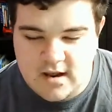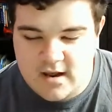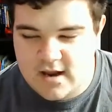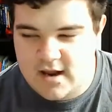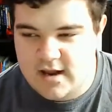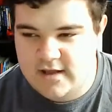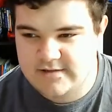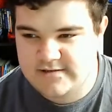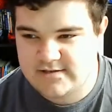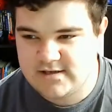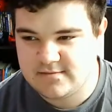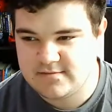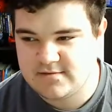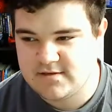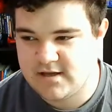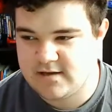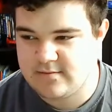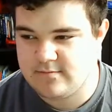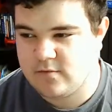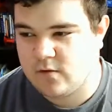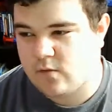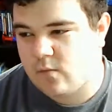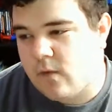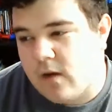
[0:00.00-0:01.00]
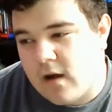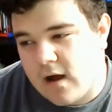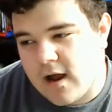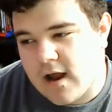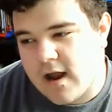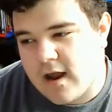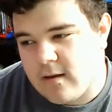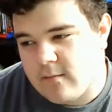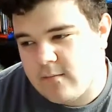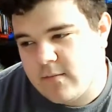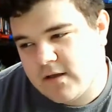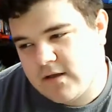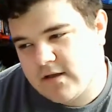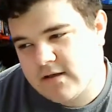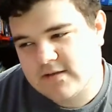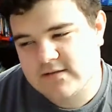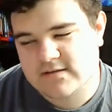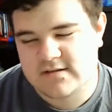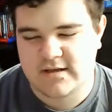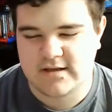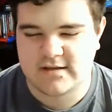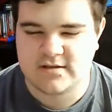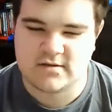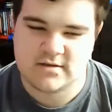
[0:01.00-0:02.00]
And Sam's like, but why?
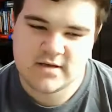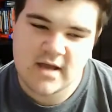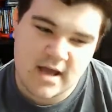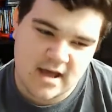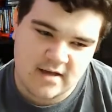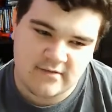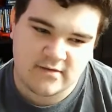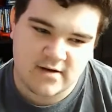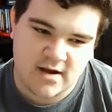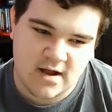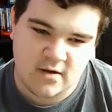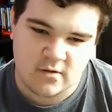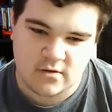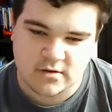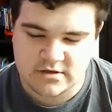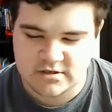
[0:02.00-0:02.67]
Because, like, it's only half an hour.